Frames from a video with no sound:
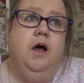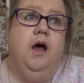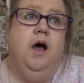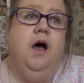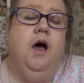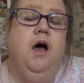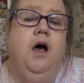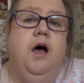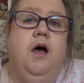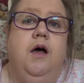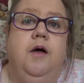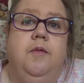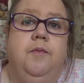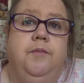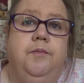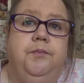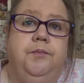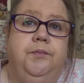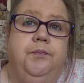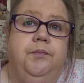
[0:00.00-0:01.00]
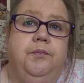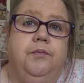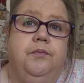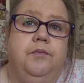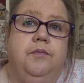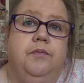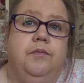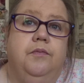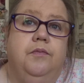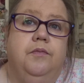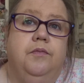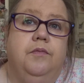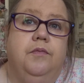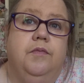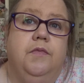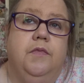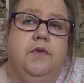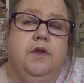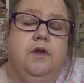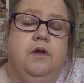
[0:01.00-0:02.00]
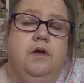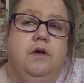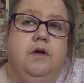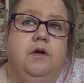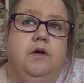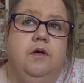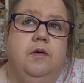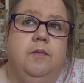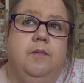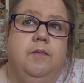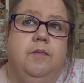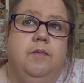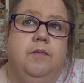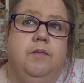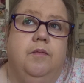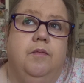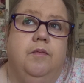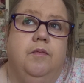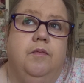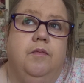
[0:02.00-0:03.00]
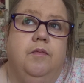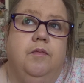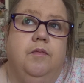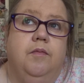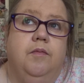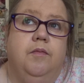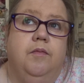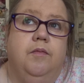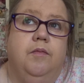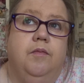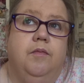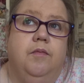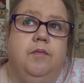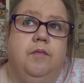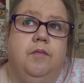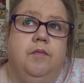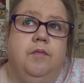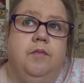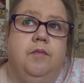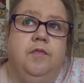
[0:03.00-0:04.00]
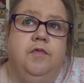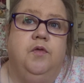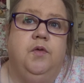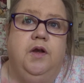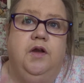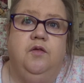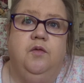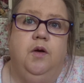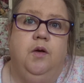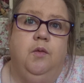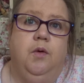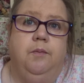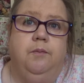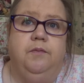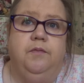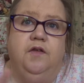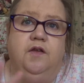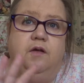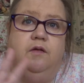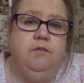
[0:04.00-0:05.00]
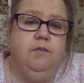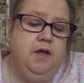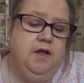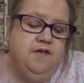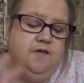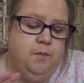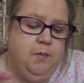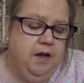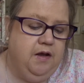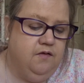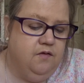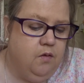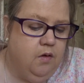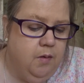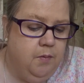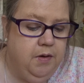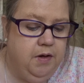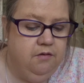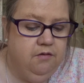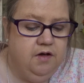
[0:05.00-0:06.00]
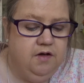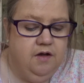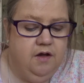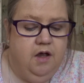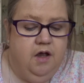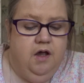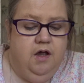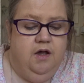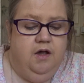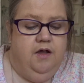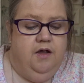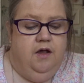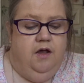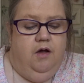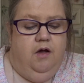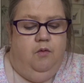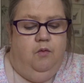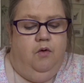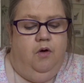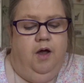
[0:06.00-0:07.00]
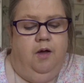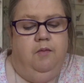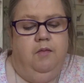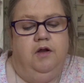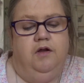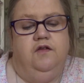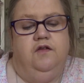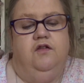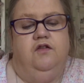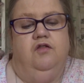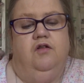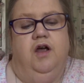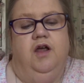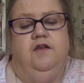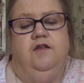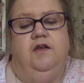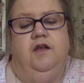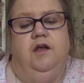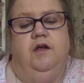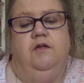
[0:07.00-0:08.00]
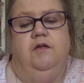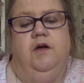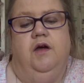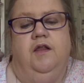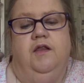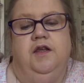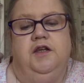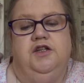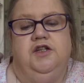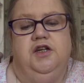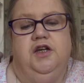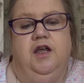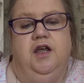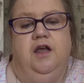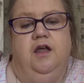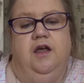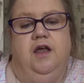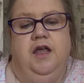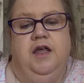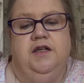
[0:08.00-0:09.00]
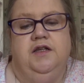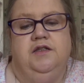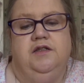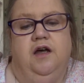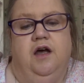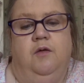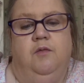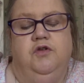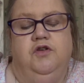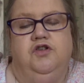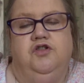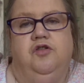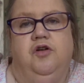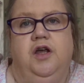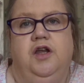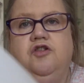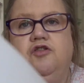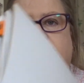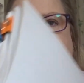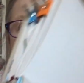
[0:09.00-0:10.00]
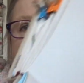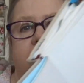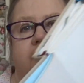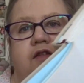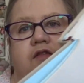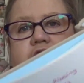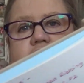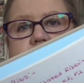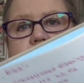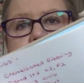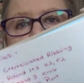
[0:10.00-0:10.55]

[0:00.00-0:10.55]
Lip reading: 2021, so it spans quite a period. What I'm going to try and do this year is I want to try and try different